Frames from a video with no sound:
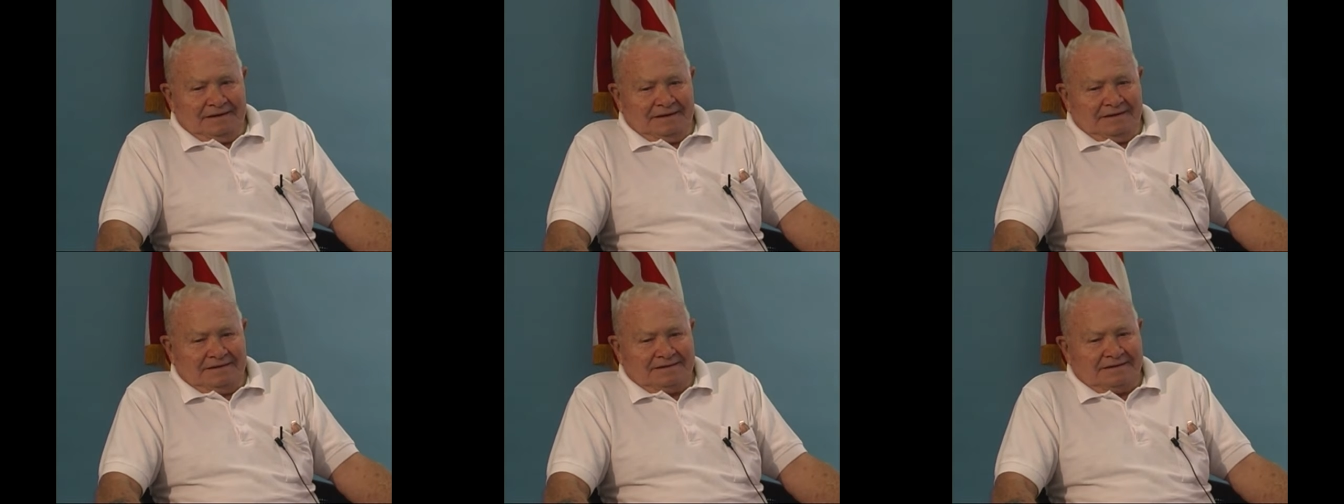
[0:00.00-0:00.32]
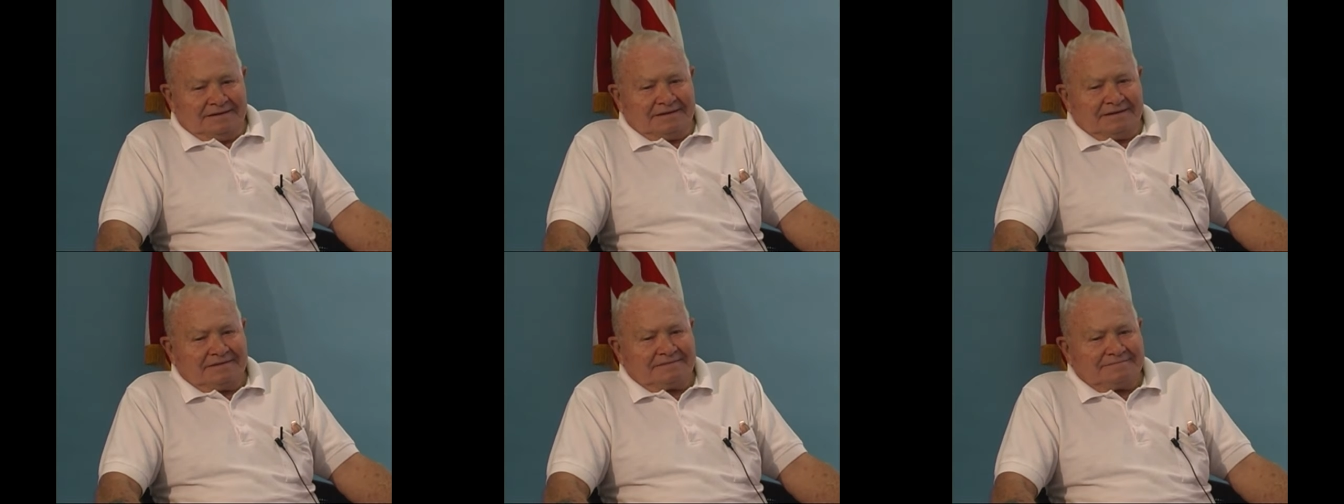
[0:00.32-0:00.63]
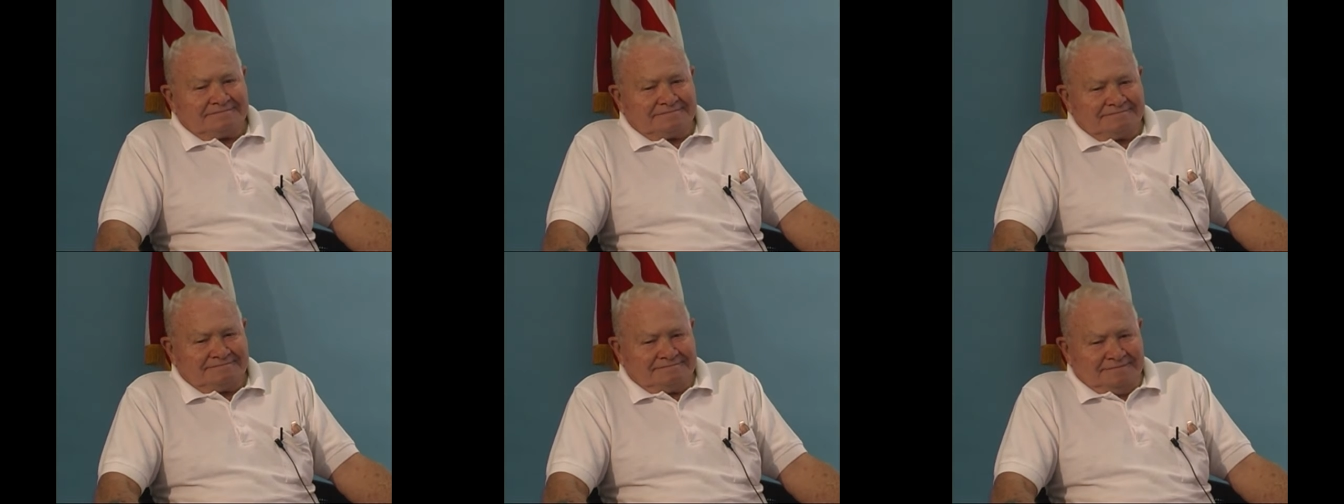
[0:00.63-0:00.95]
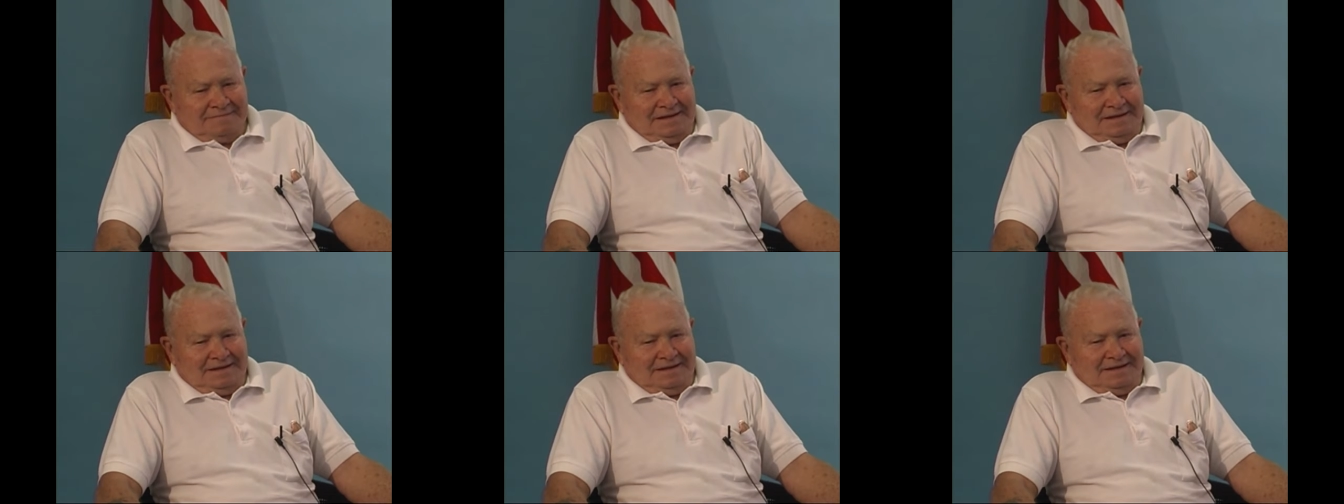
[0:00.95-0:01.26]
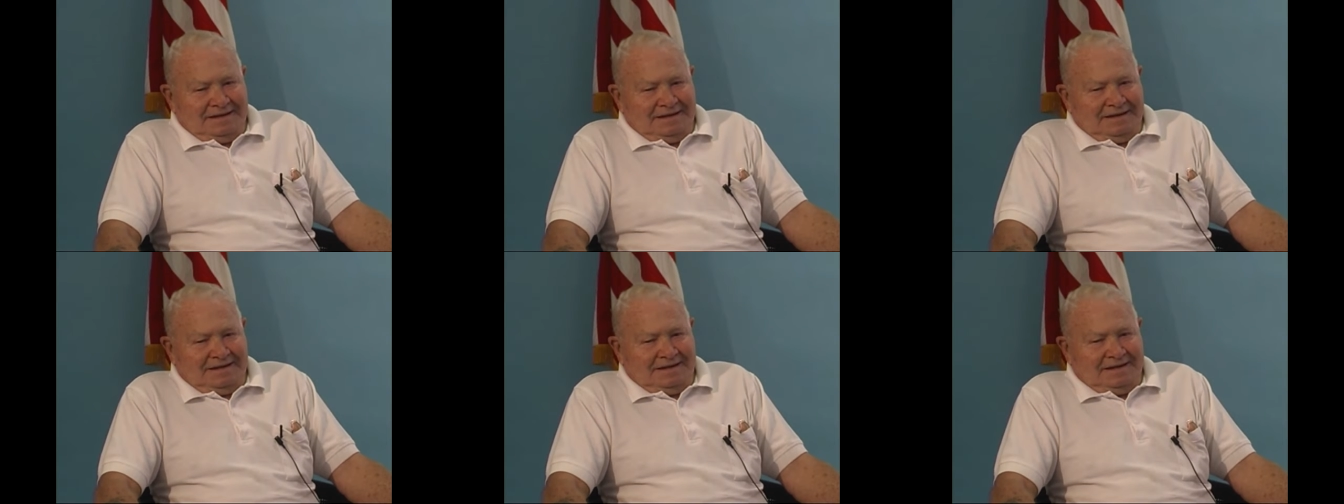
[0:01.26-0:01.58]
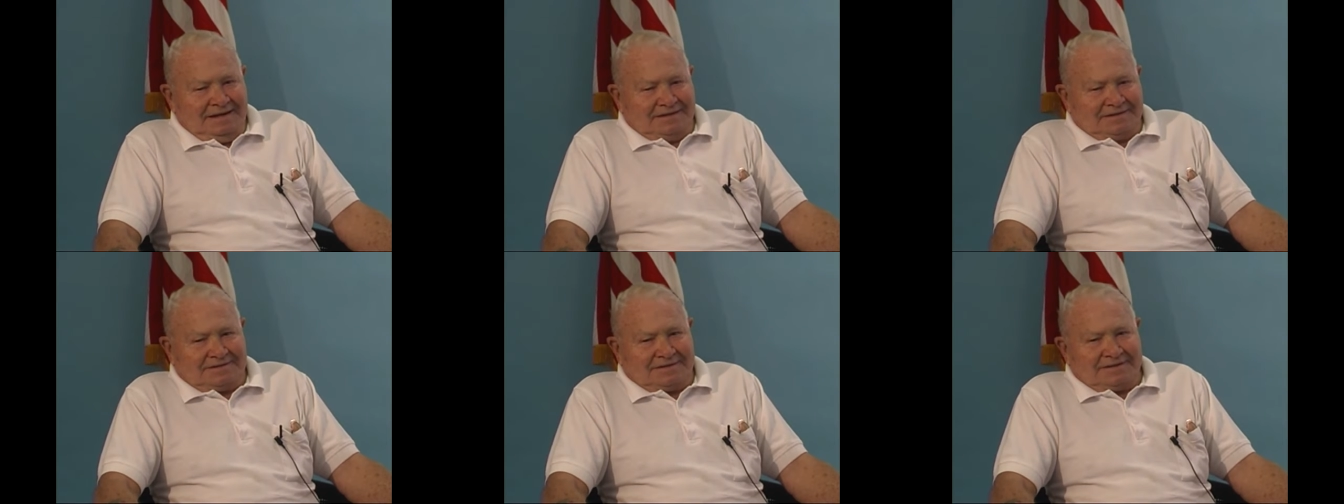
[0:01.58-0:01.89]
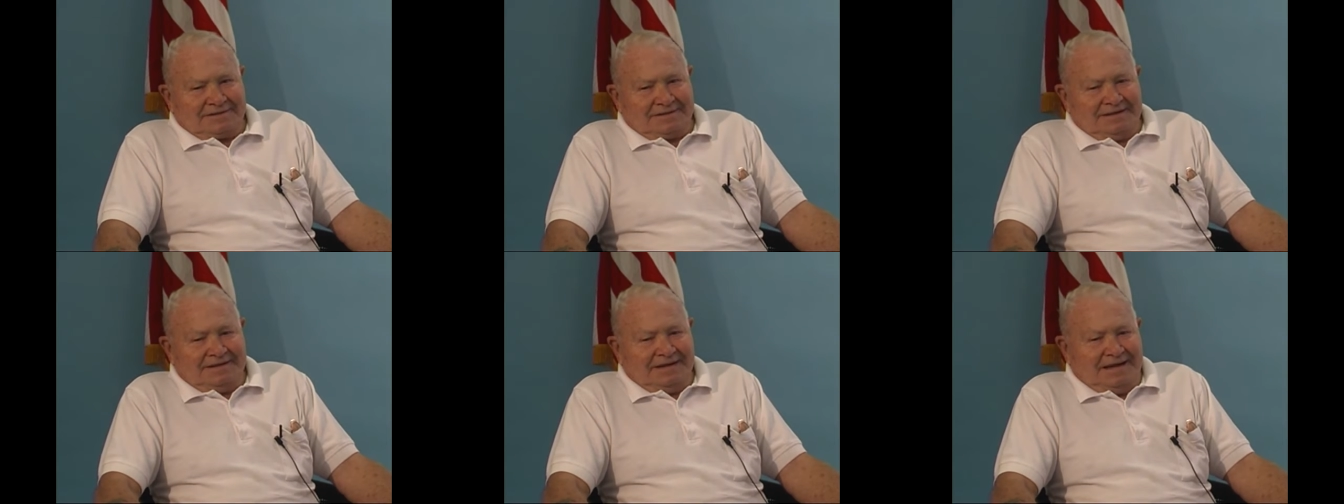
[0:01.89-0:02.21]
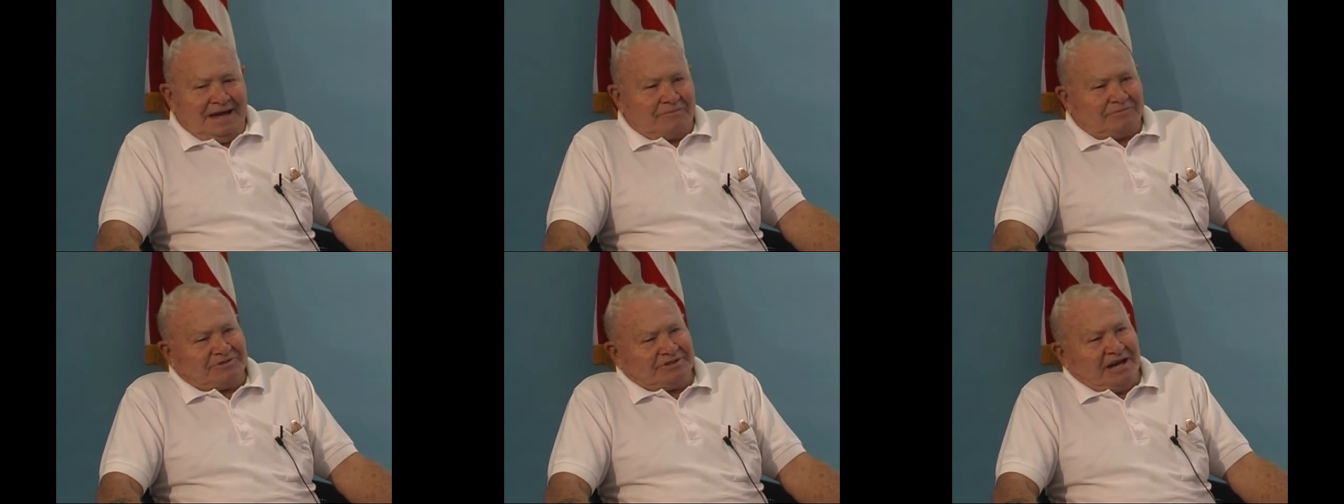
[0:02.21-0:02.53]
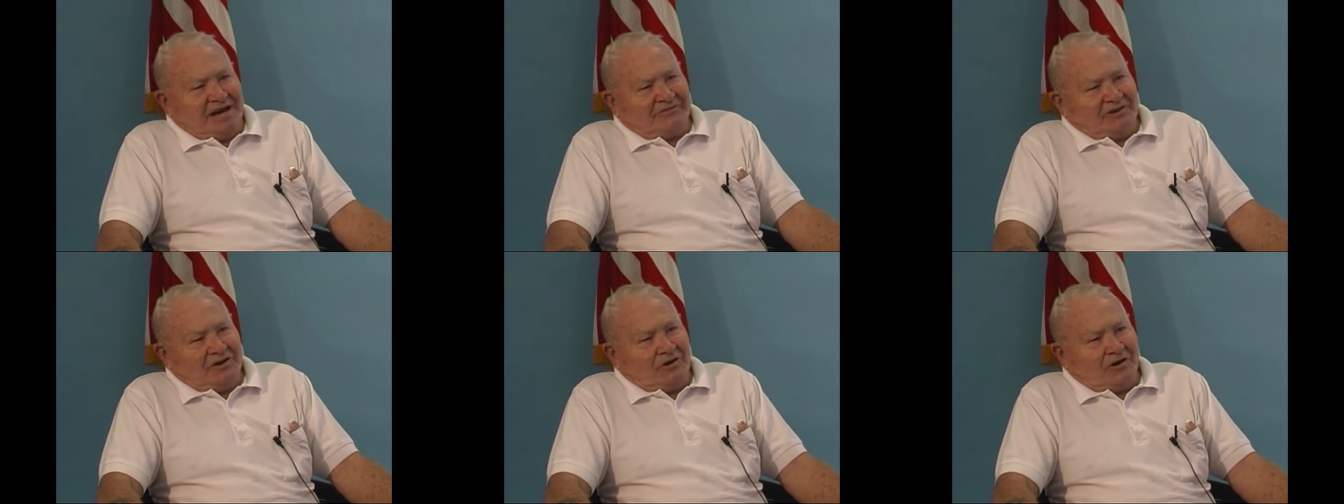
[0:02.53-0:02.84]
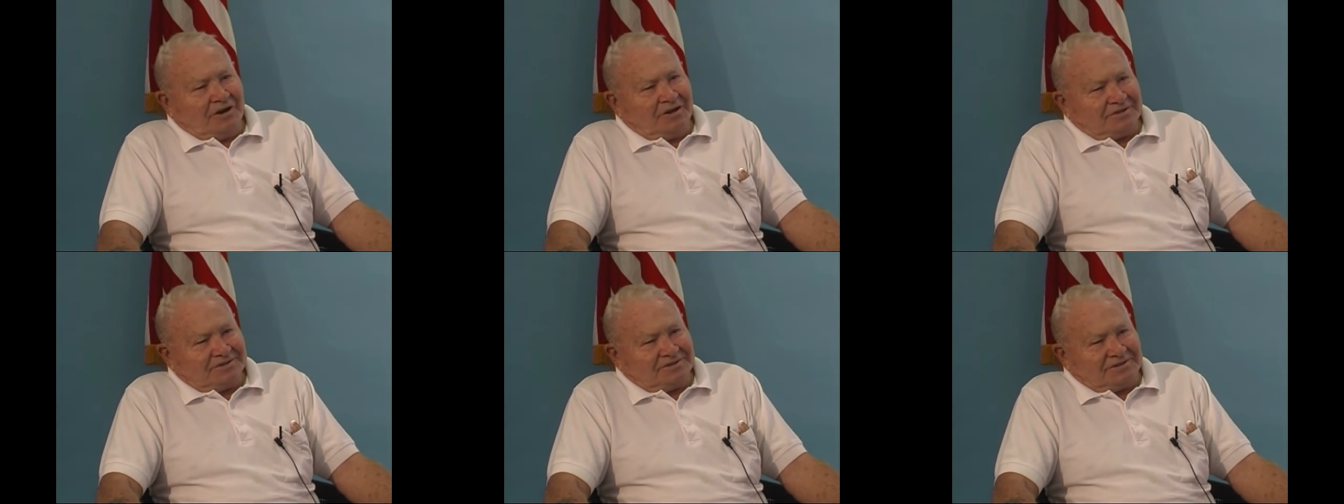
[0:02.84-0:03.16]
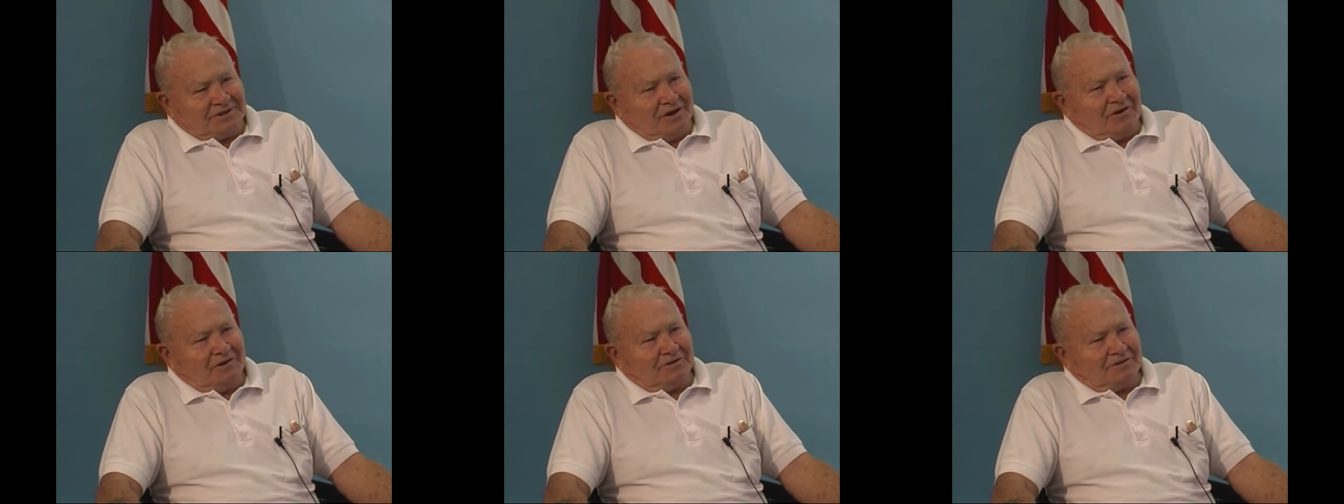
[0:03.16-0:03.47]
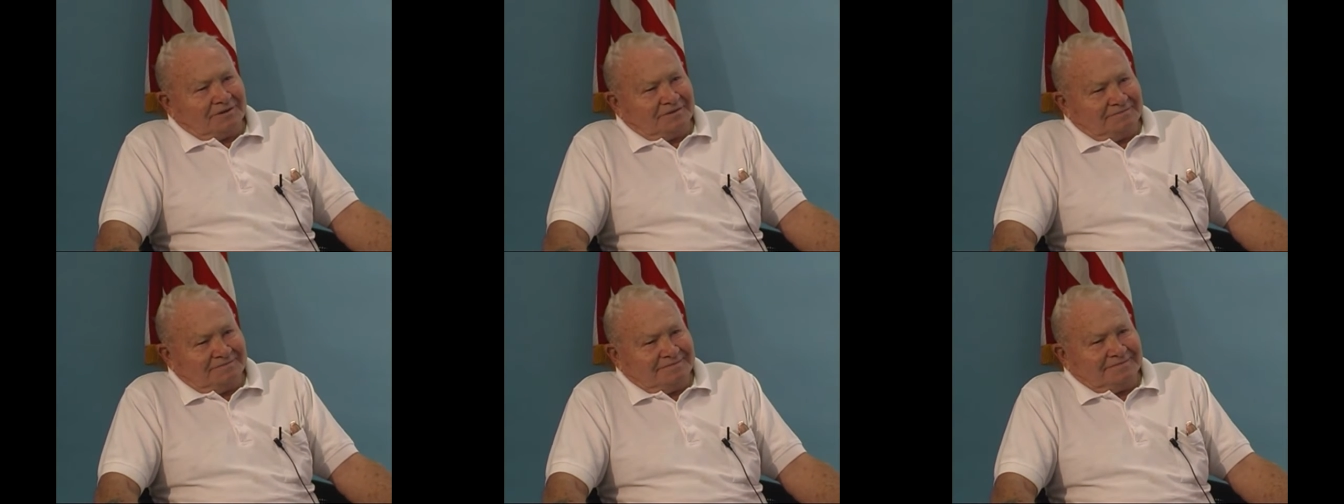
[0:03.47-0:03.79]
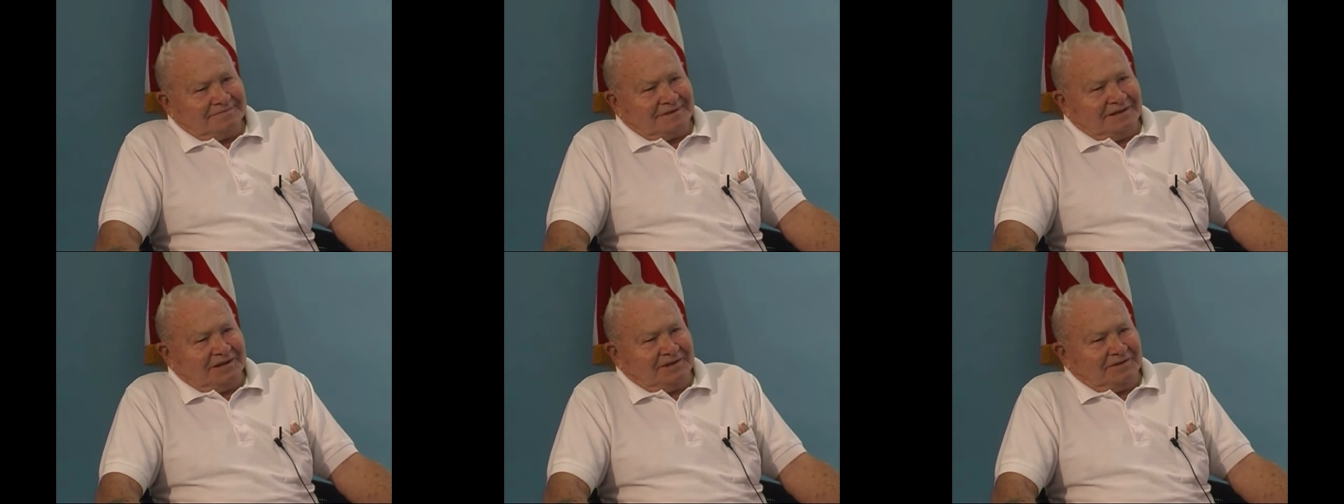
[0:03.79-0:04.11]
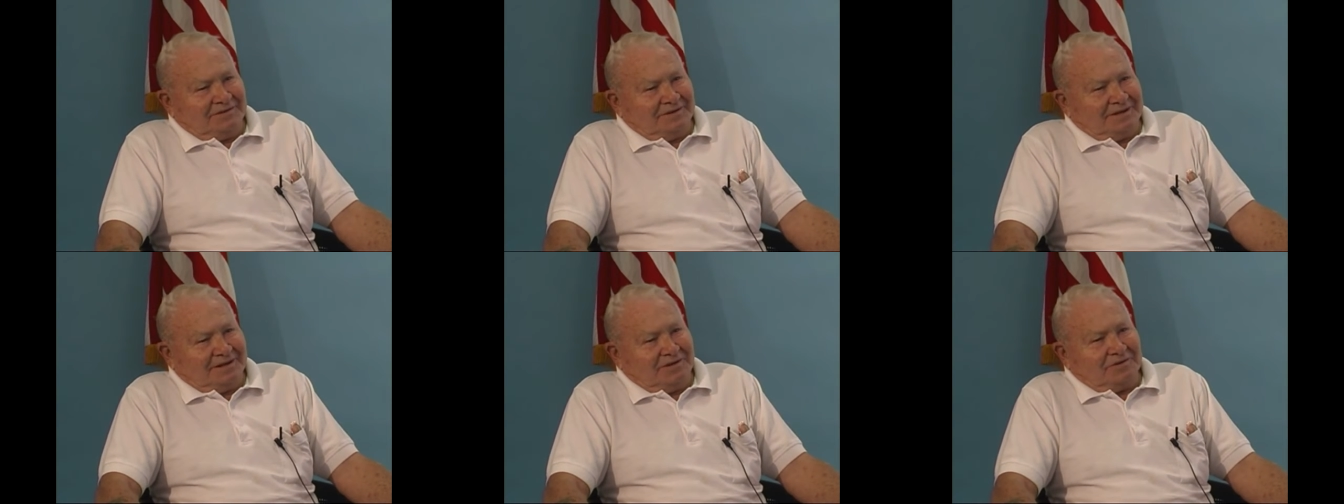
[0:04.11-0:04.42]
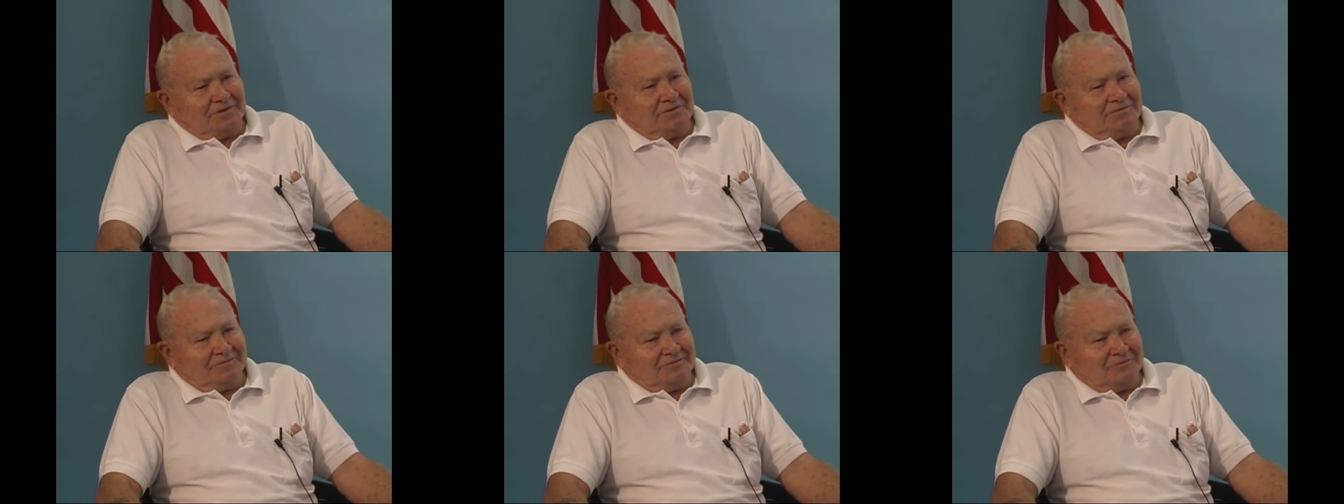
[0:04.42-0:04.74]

And uh, at Camp Chaffee, Arkansas, and there, there